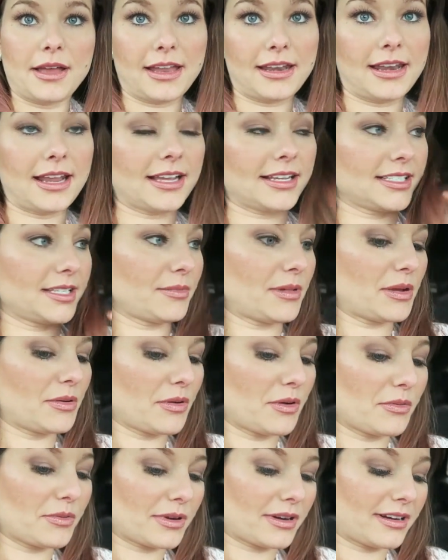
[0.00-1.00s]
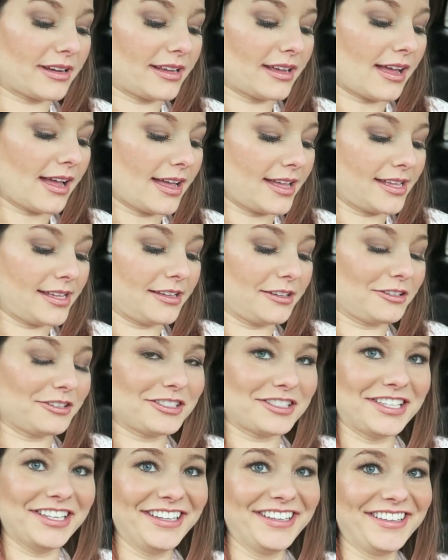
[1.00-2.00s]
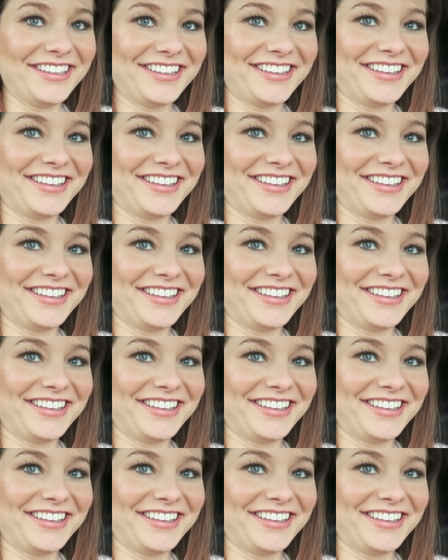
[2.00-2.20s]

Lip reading: And next time I won't wear high heels.